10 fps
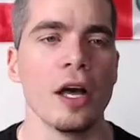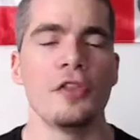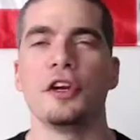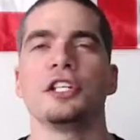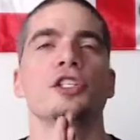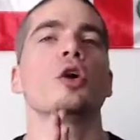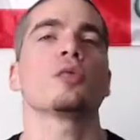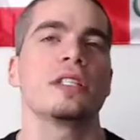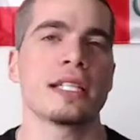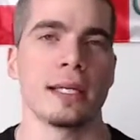There is no
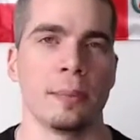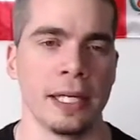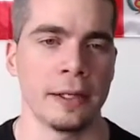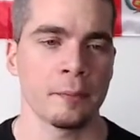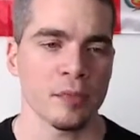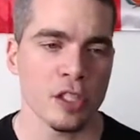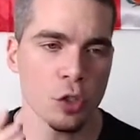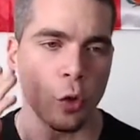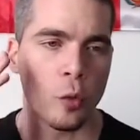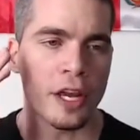discipline.
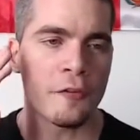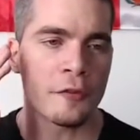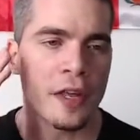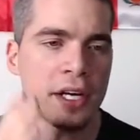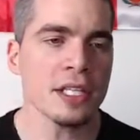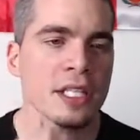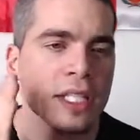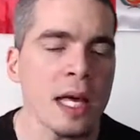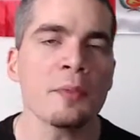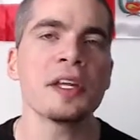So if there is
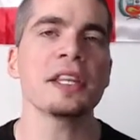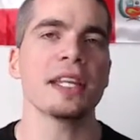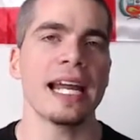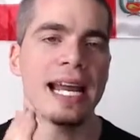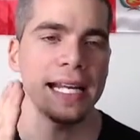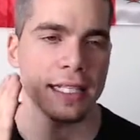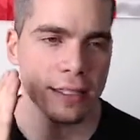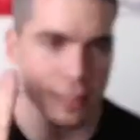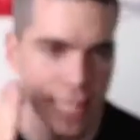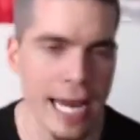something that I
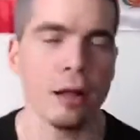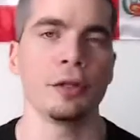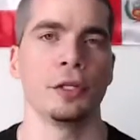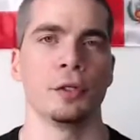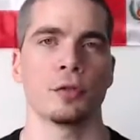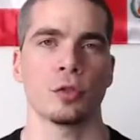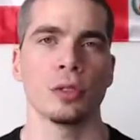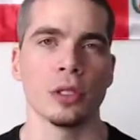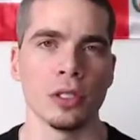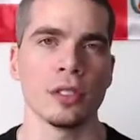tell you to
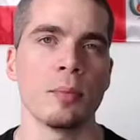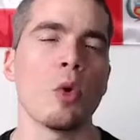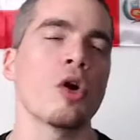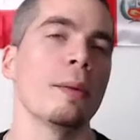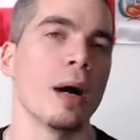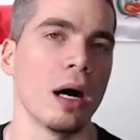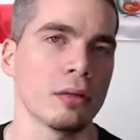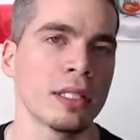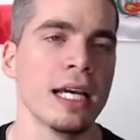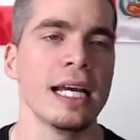learn more
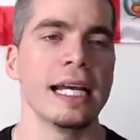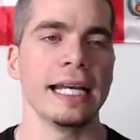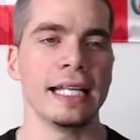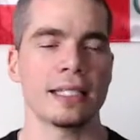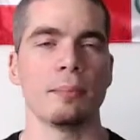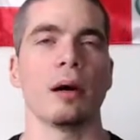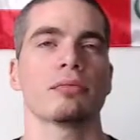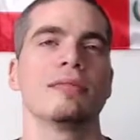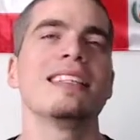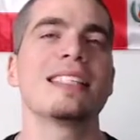about, it's
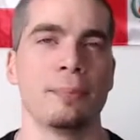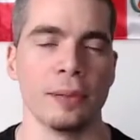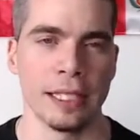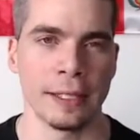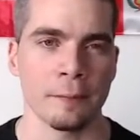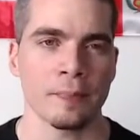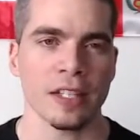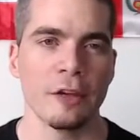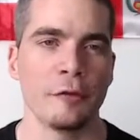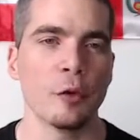about discipline.
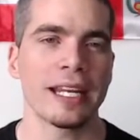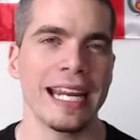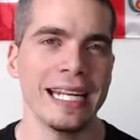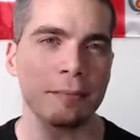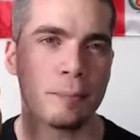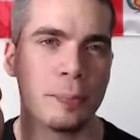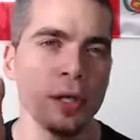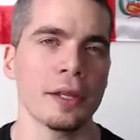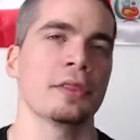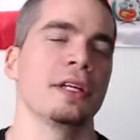If you can
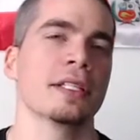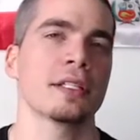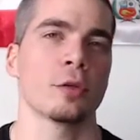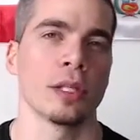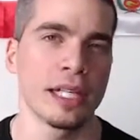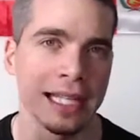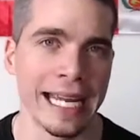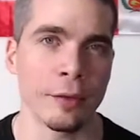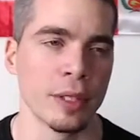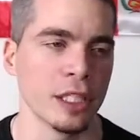put this to learn a
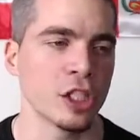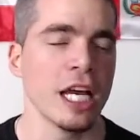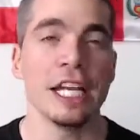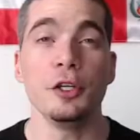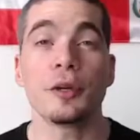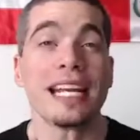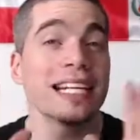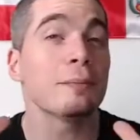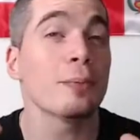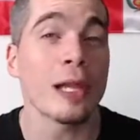language, you
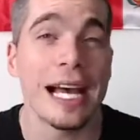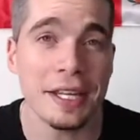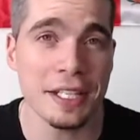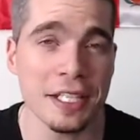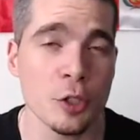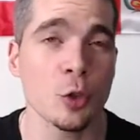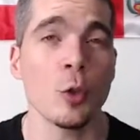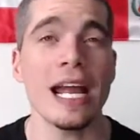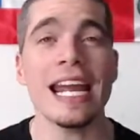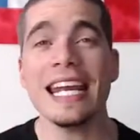can apply this
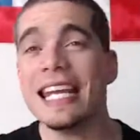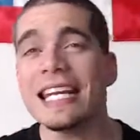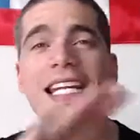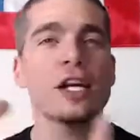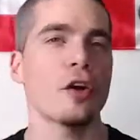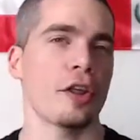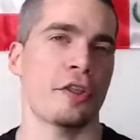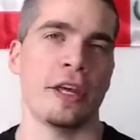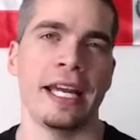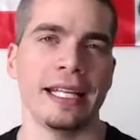to any other
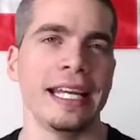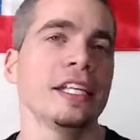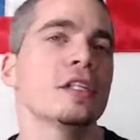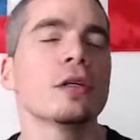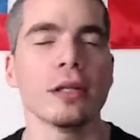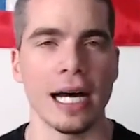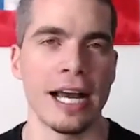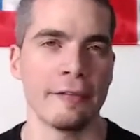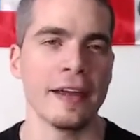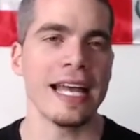thing in your
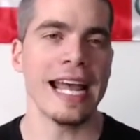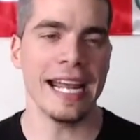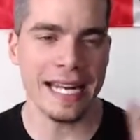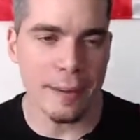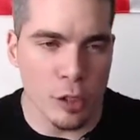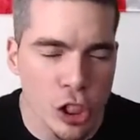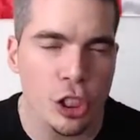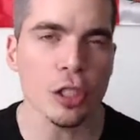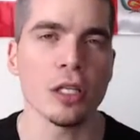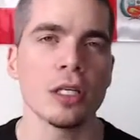life, and I'm
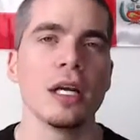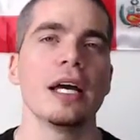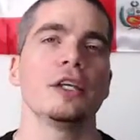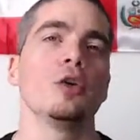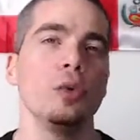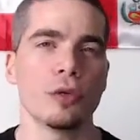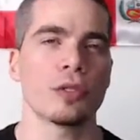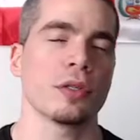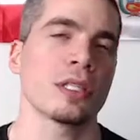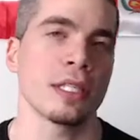sure you will
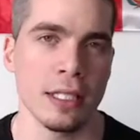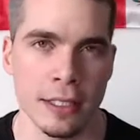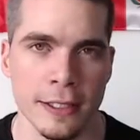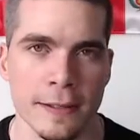succeed.